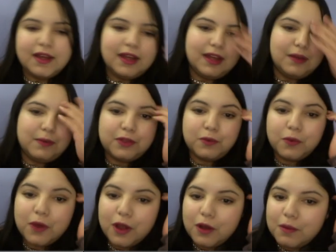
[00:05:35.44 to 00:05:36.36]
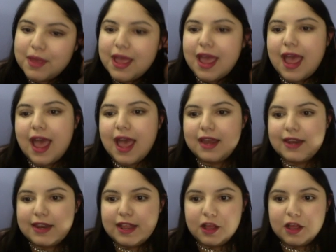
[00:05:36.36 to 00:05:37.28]
with Chrome, and
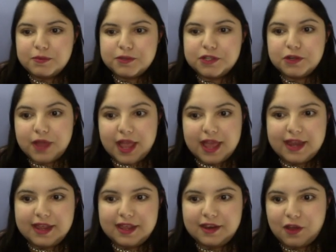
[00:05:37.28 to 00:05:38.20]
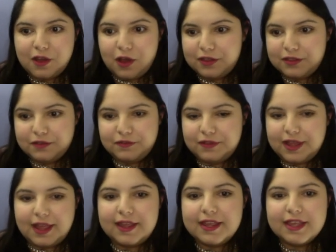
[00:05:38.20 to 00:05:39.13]
it helps you edit on the
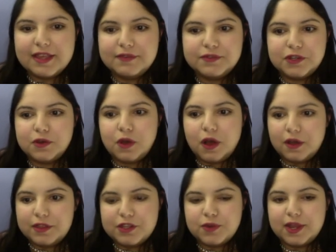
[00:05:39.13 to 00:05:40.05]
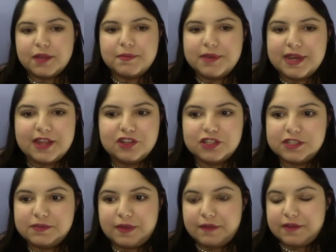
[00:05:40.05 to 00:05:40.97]
fly. It gives you all these recommendations.
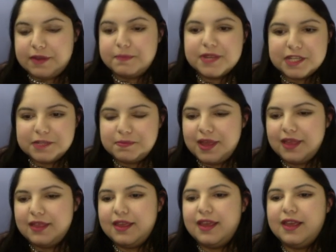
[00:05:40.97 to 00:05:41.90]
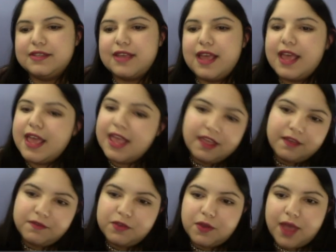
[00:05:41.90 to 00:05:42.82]
If you have any misspellings,
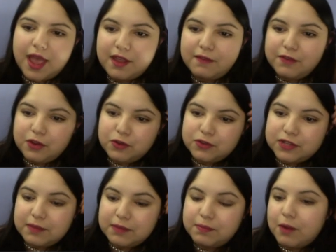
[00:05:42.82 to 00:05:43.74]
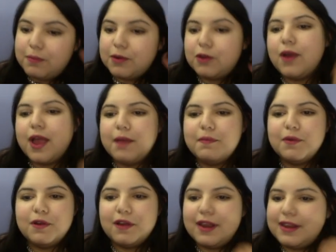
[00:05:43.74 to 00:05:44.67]
if you're using improper
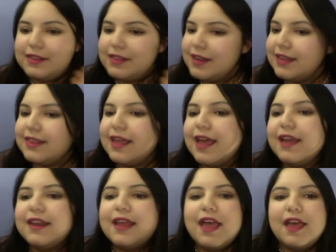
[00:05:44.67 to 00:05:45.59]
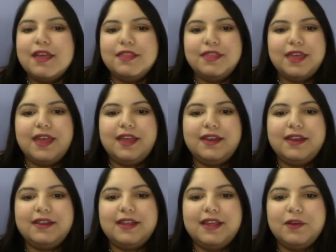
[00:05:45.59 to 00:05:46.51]
grammar, anything like that,
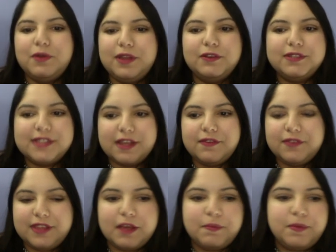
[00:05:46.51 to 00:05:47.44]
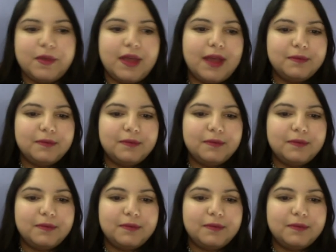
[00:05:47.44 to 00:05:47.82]
then it'll definitely help you out.